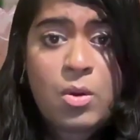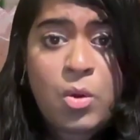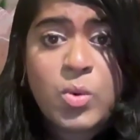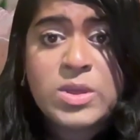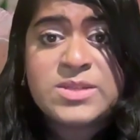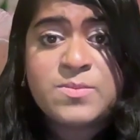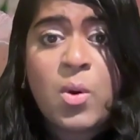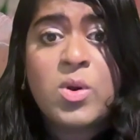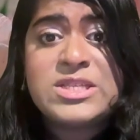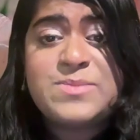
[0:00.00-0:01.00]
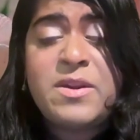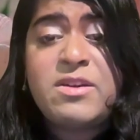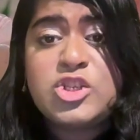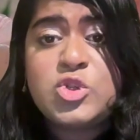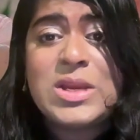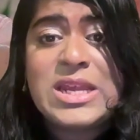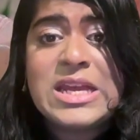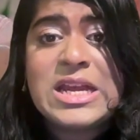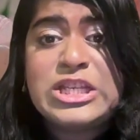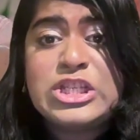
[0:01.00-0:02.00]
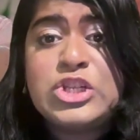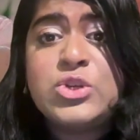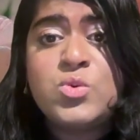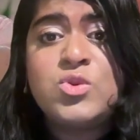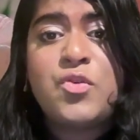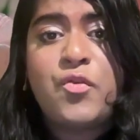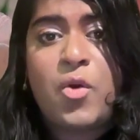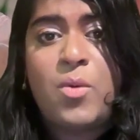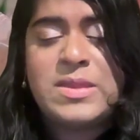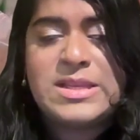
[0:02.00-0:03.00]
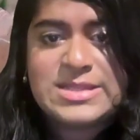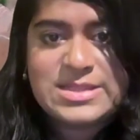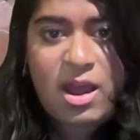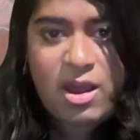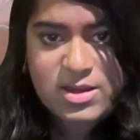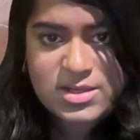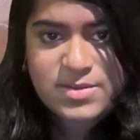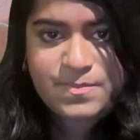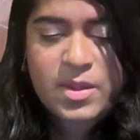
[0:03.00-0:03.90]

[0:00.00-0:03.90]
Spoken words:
who is more spiritually attuned from the start.